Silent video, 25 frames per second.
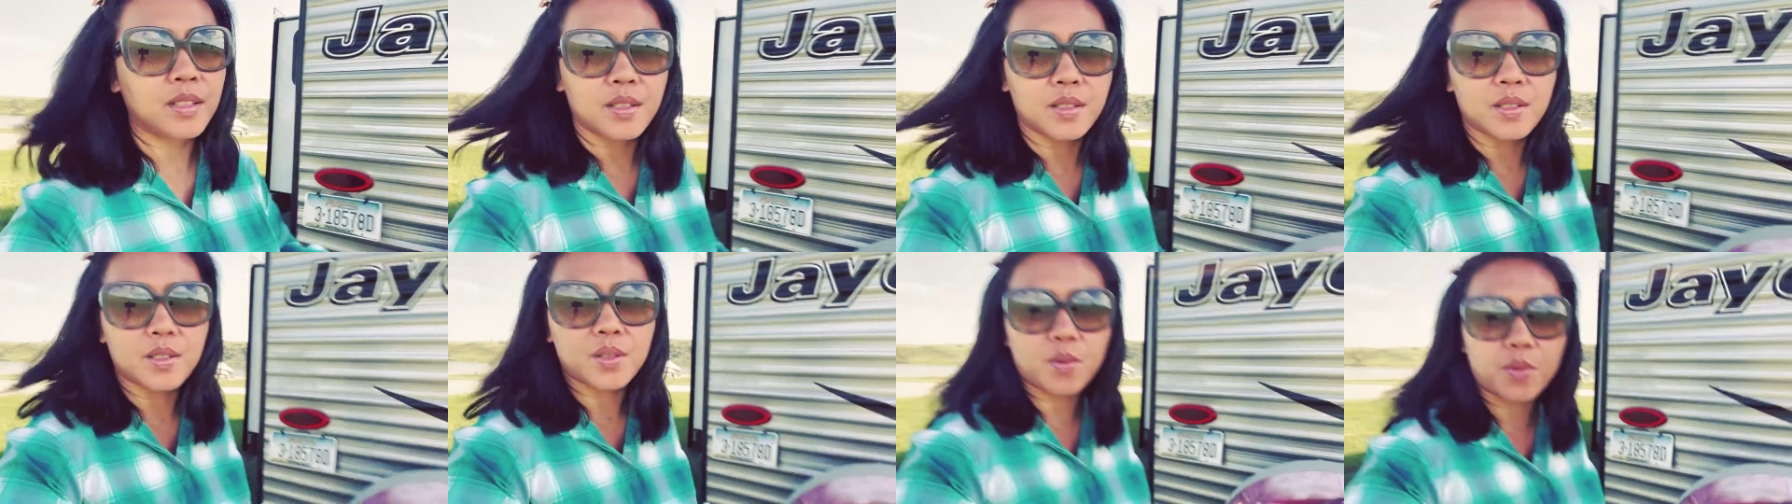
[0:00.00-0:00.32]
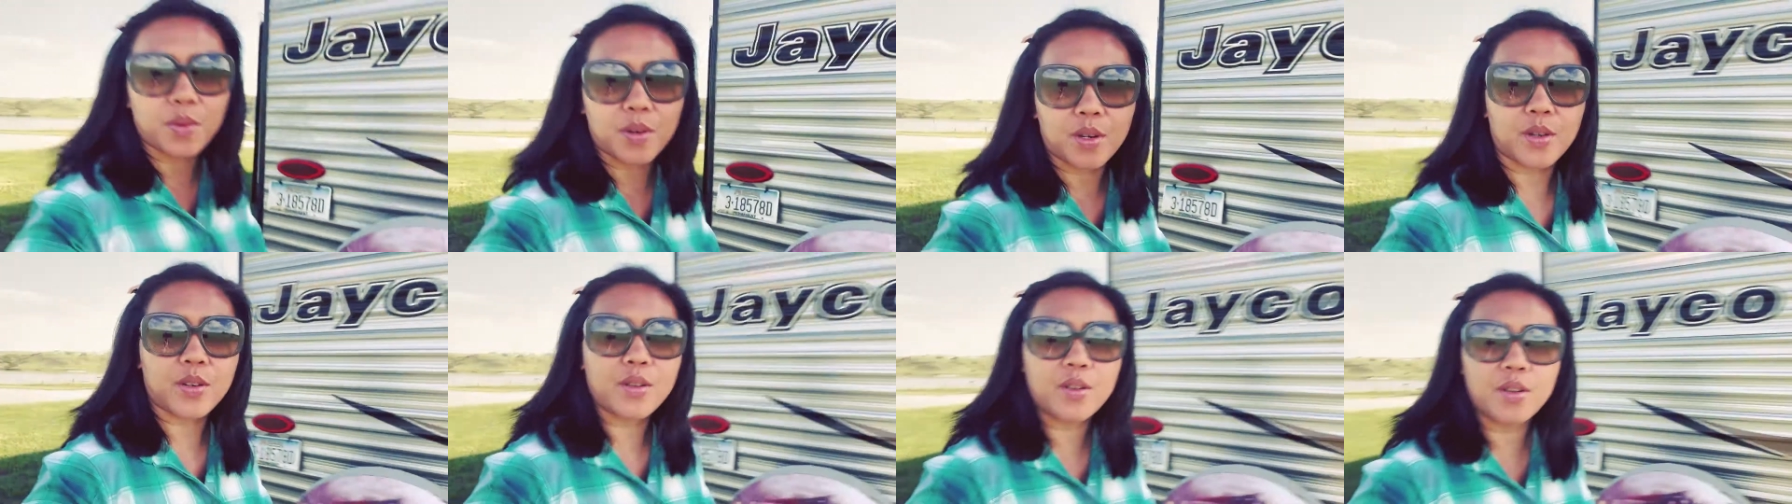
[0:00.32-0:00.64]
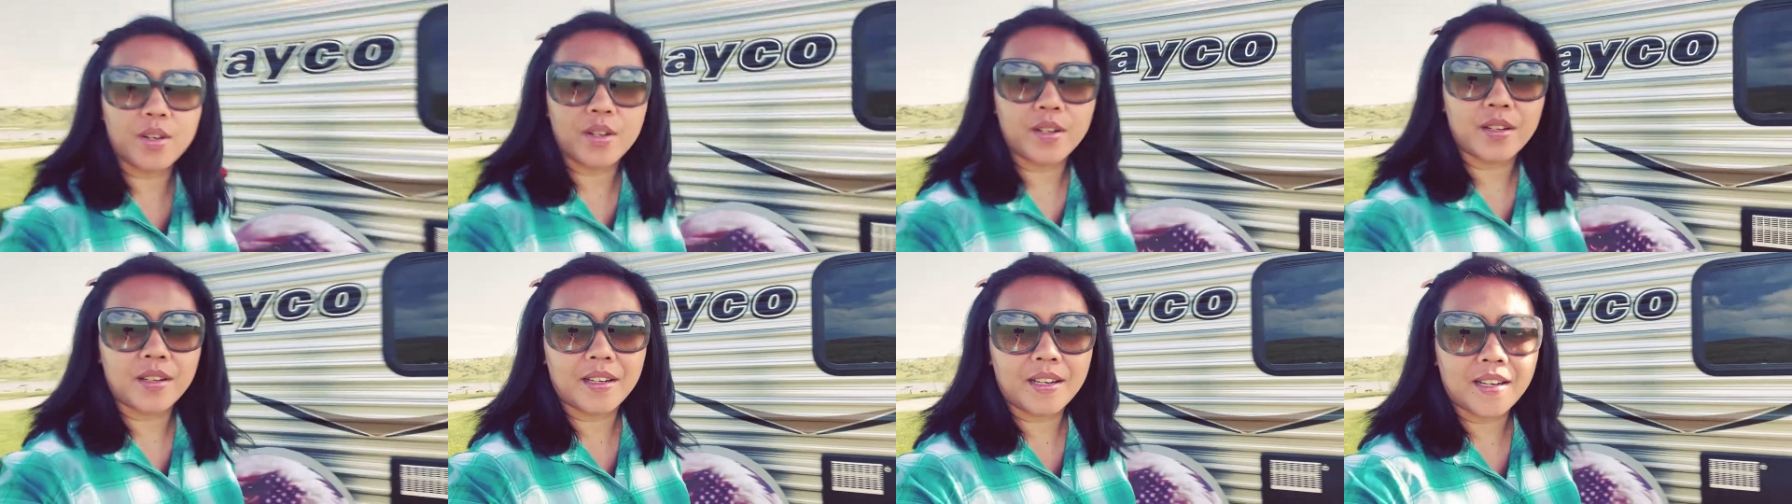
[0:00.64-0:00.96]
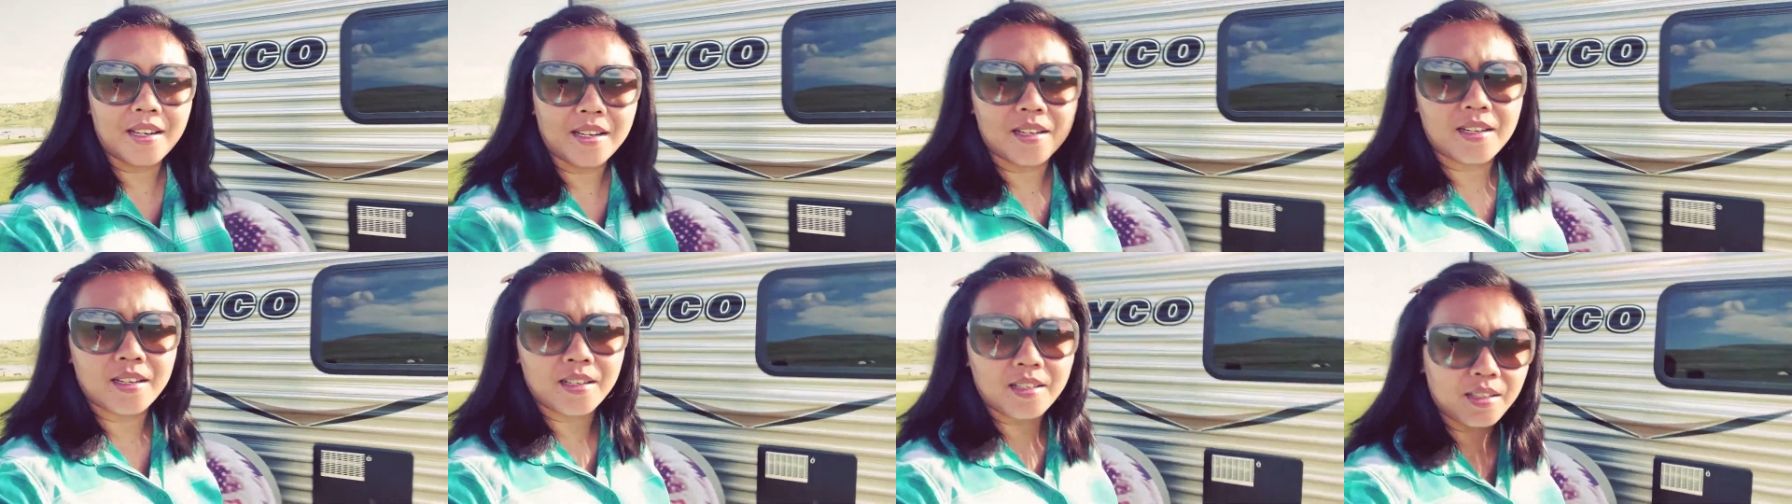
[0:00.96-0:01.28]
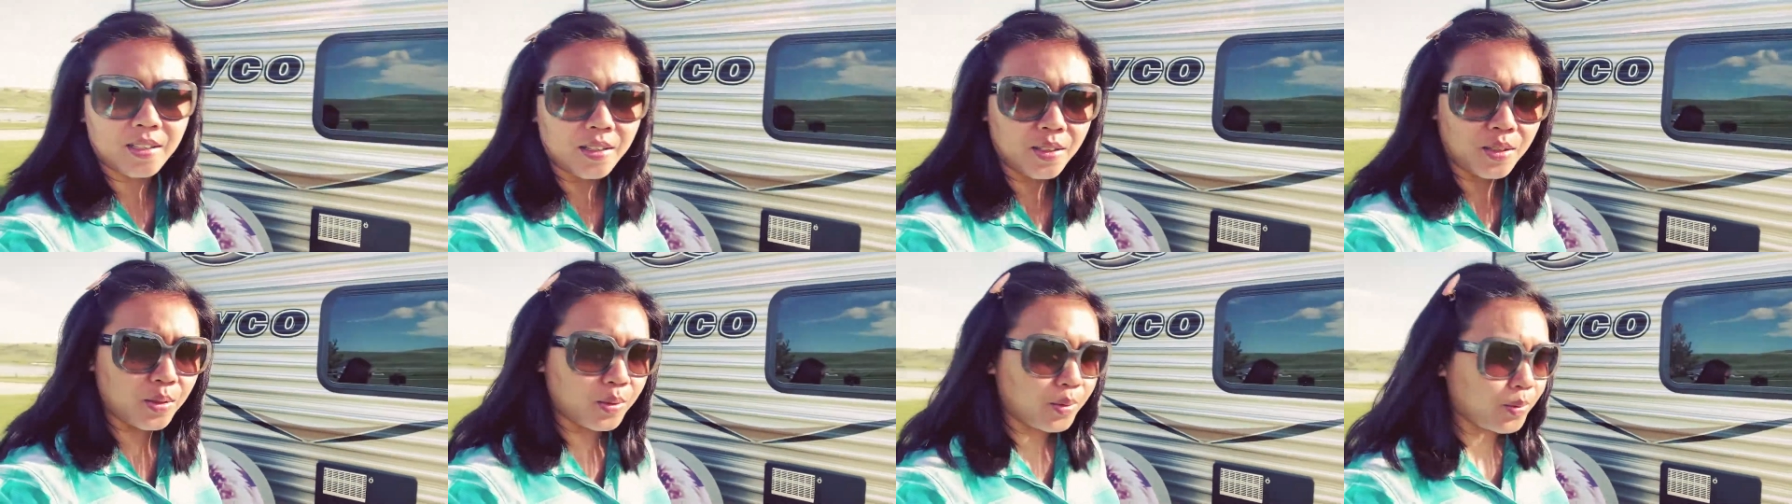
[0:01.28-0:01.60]
so we're gonna
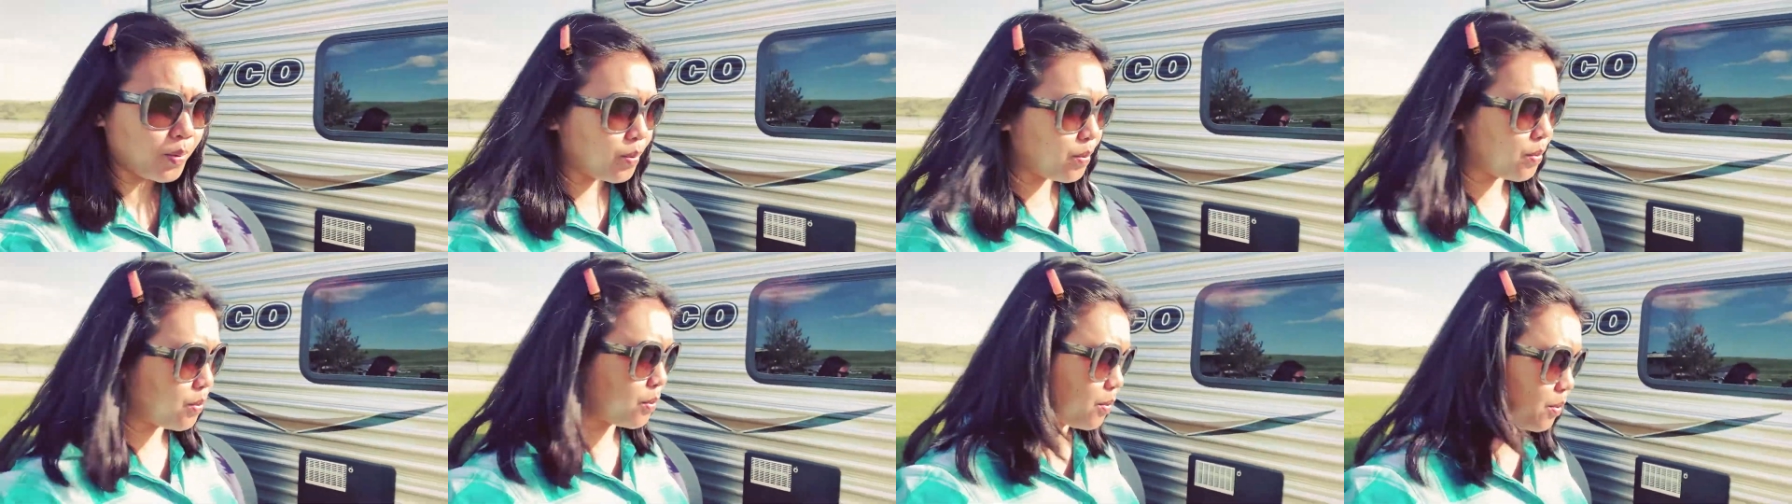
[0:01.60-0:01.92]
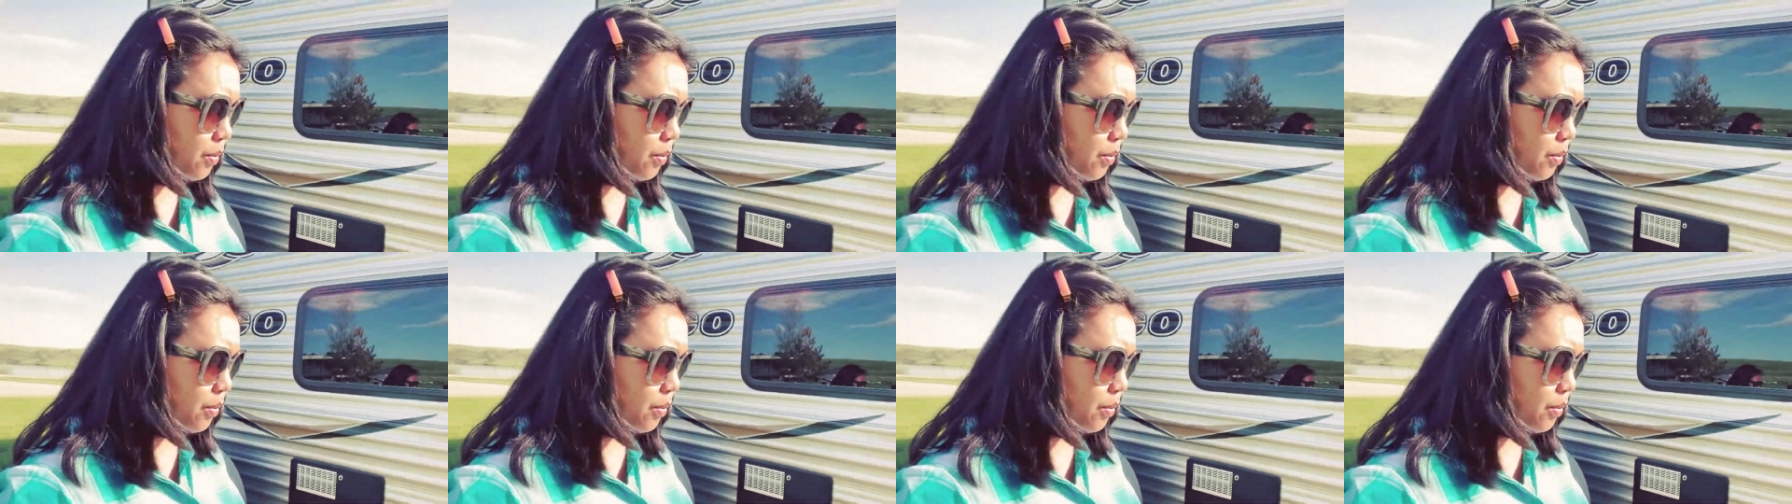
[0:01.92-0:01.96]
getting